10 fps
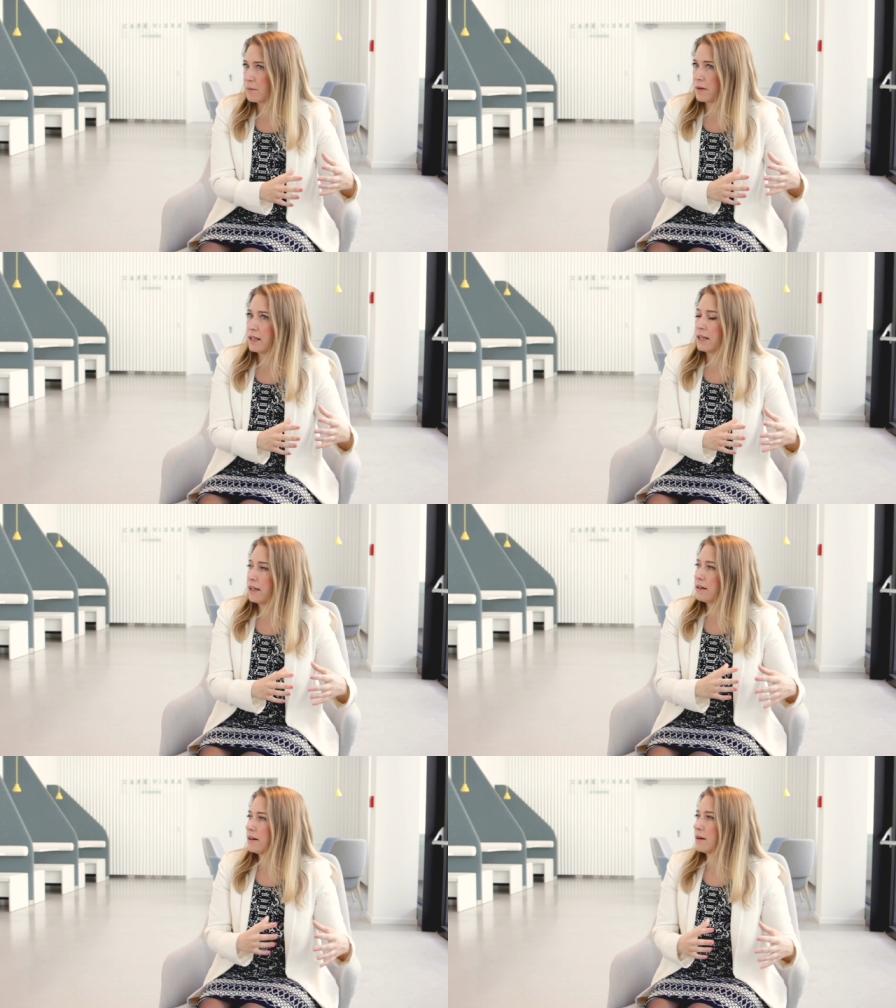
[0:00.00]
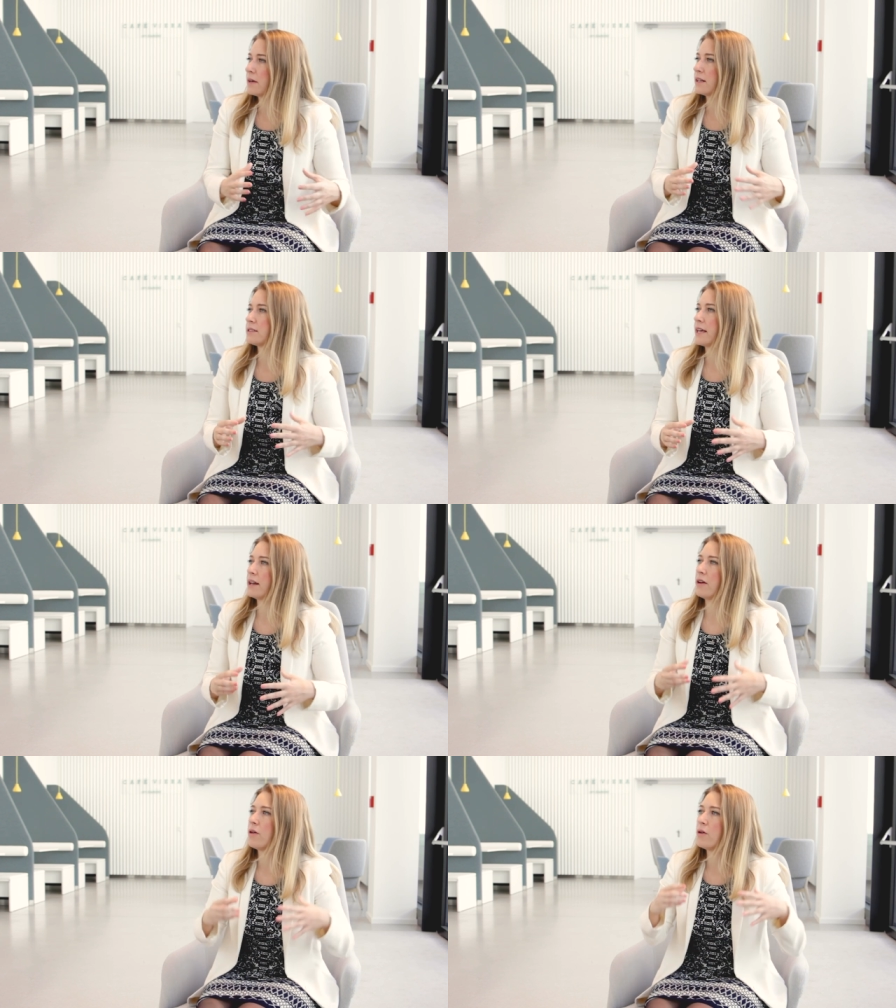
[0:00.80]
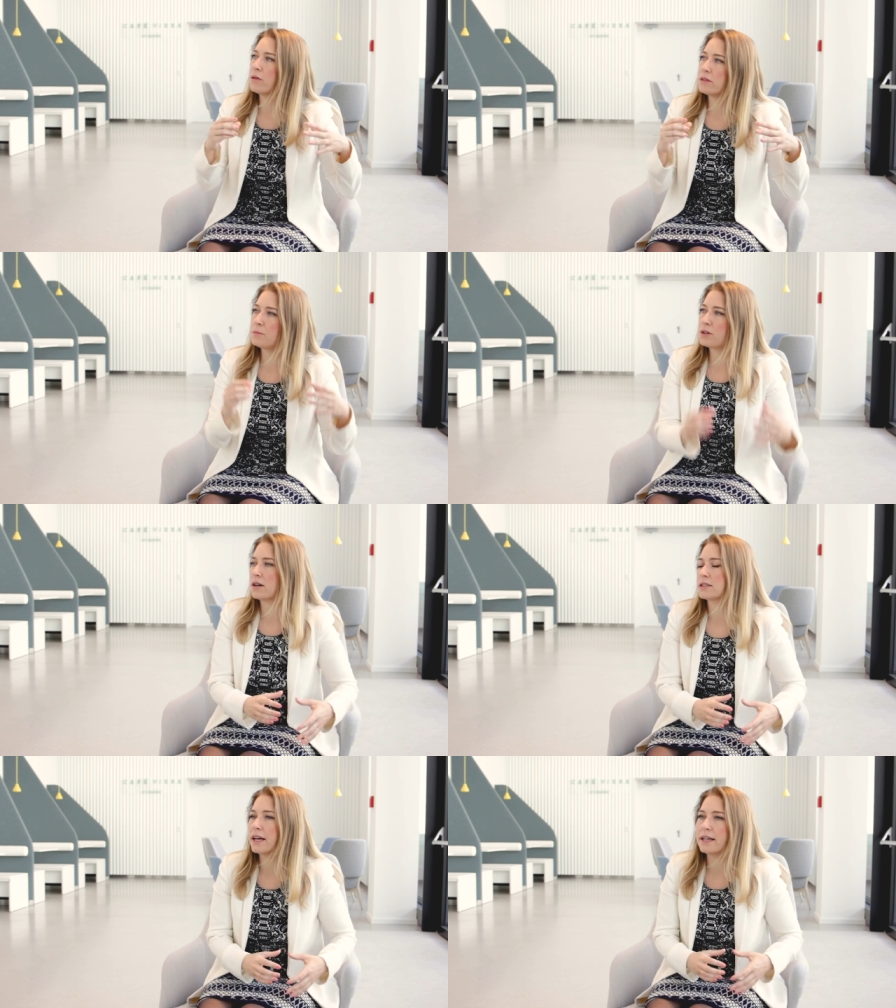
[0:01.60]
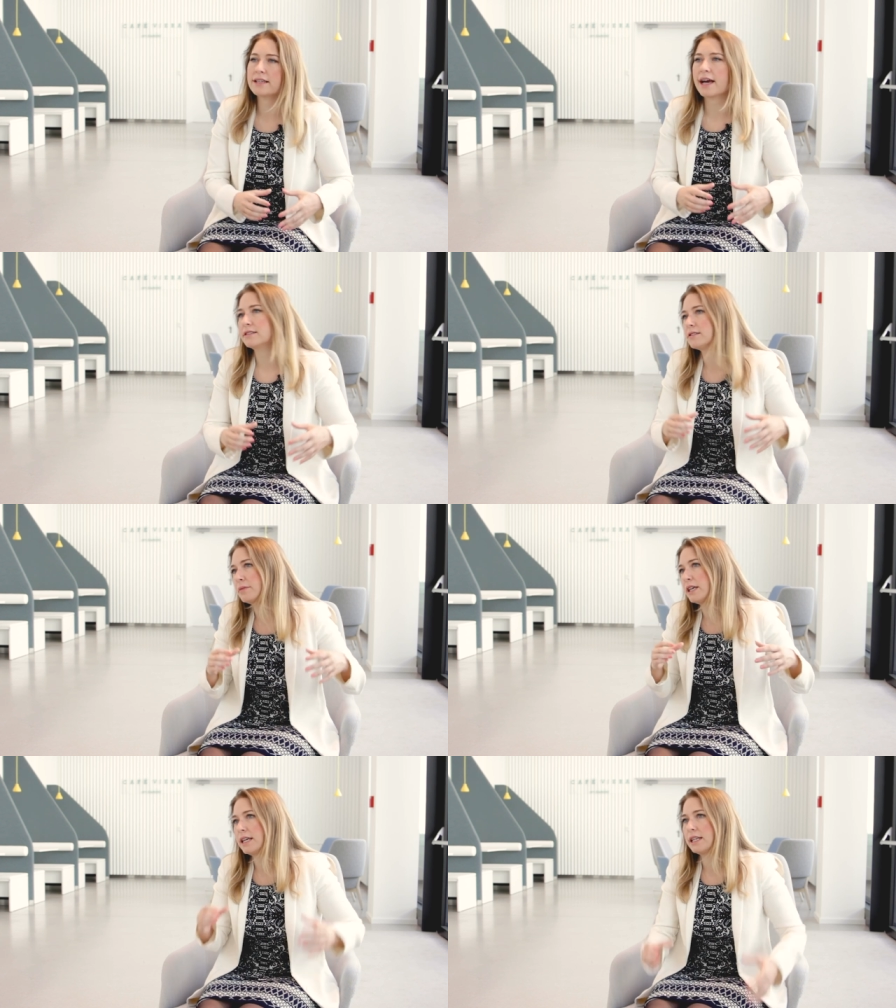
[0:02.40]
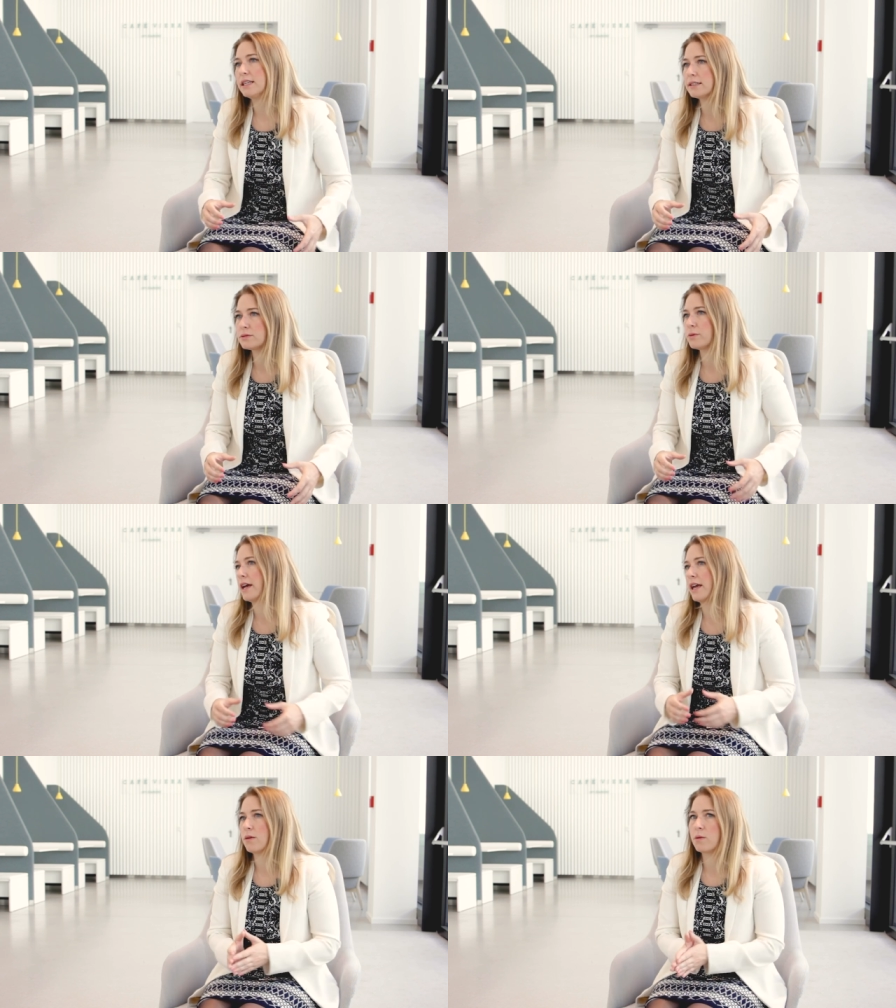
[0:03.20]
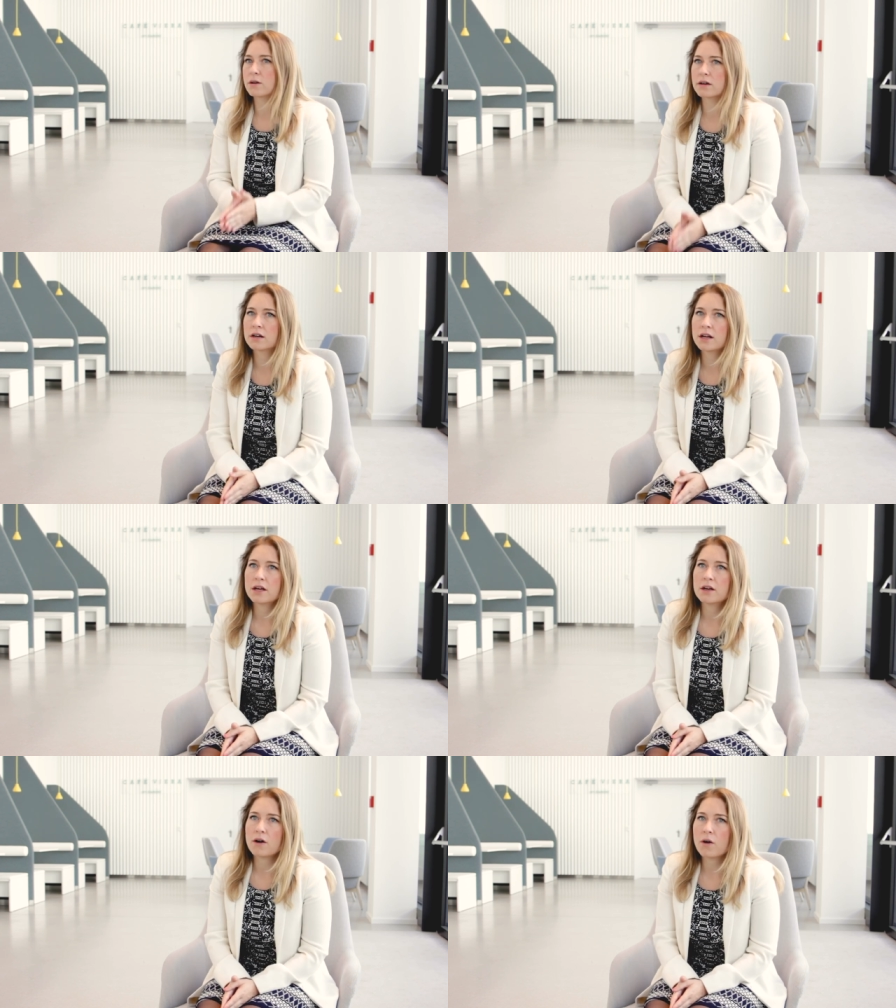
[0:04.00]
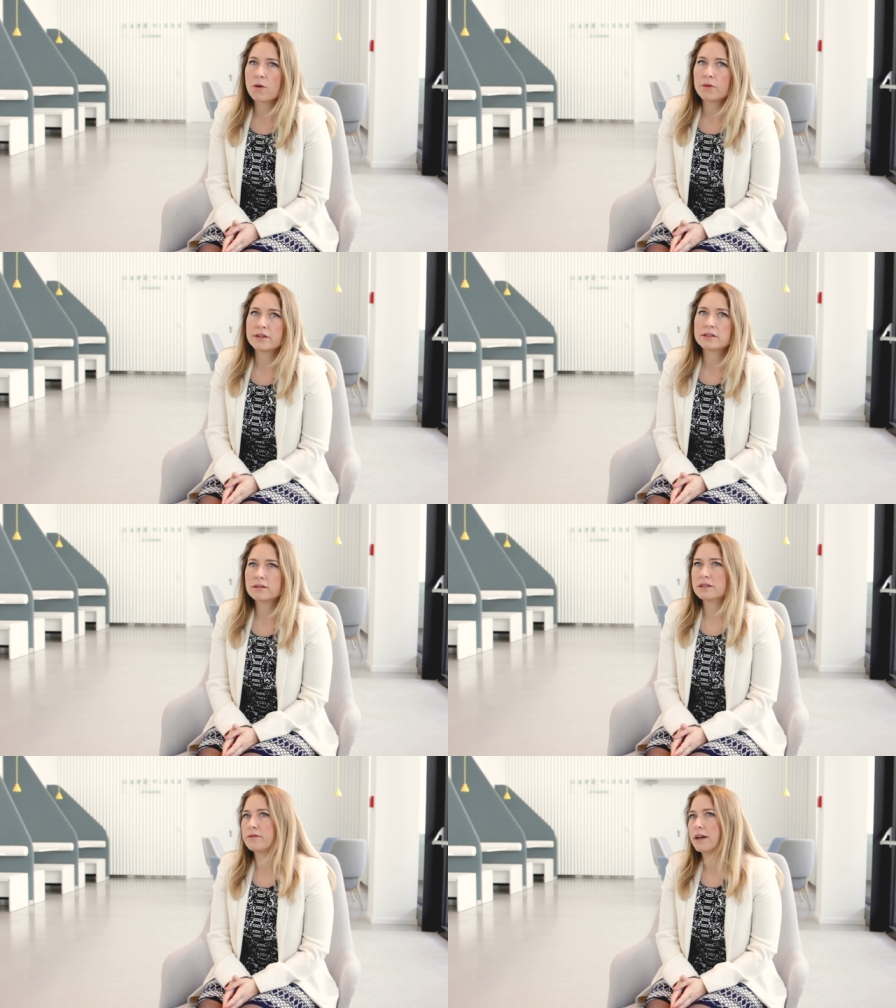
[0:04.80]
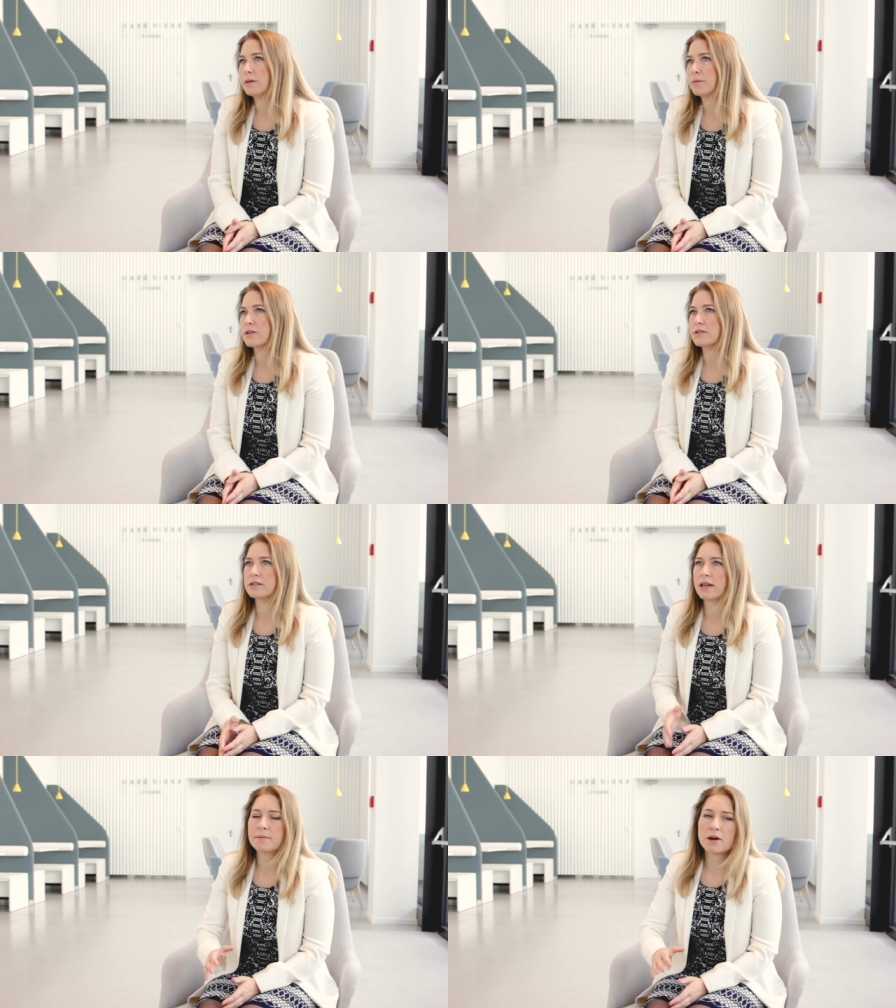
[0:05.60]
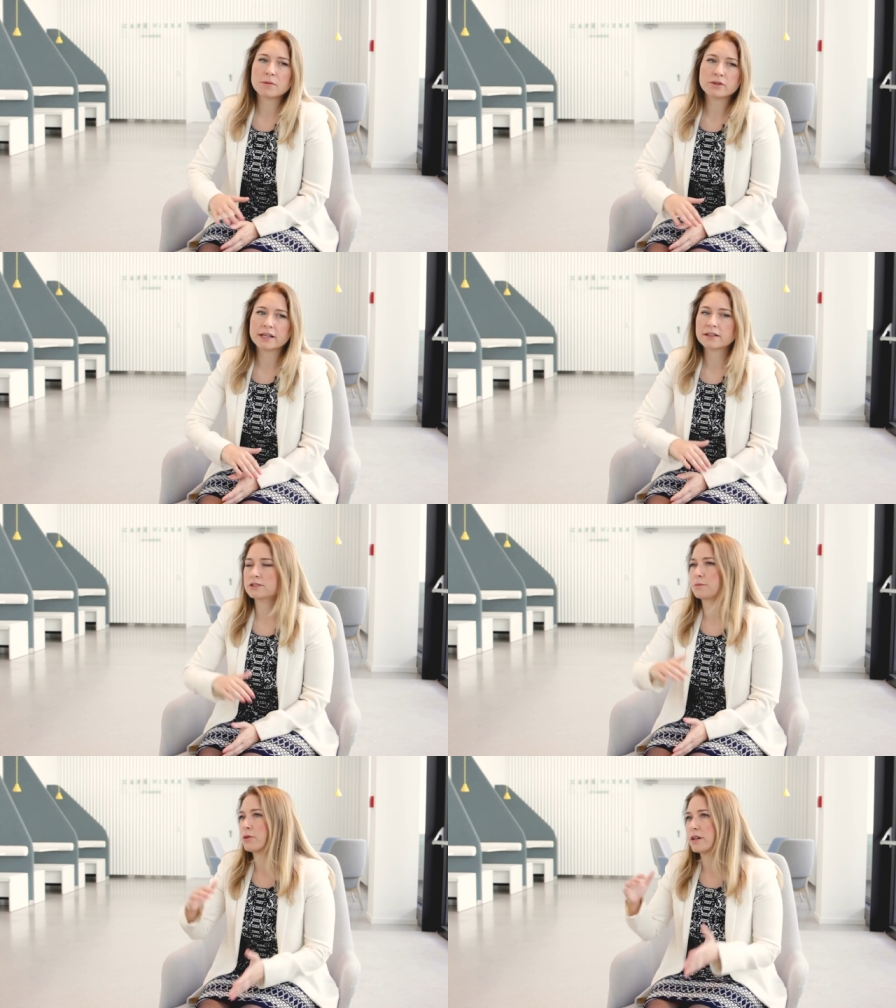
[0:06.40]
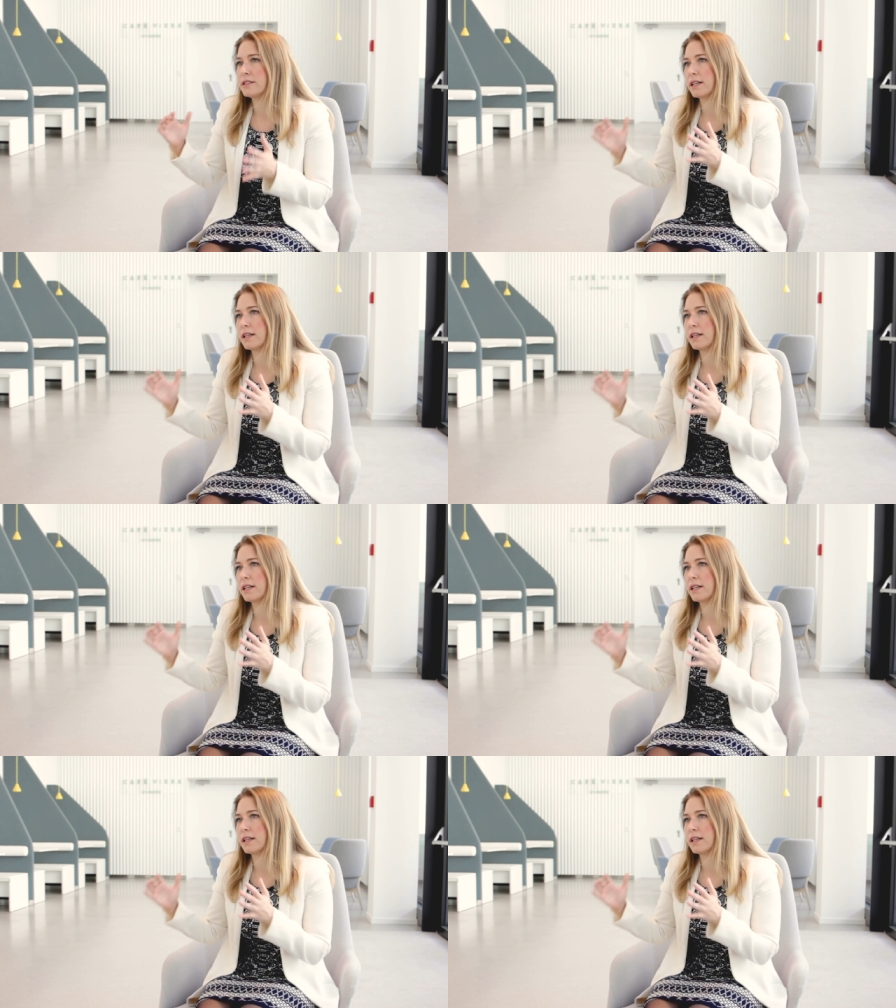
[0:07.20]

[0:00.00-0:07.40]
I'm not like I'm not saying oh the block size has to be this way or oh the developers I'm, I'm only going to support a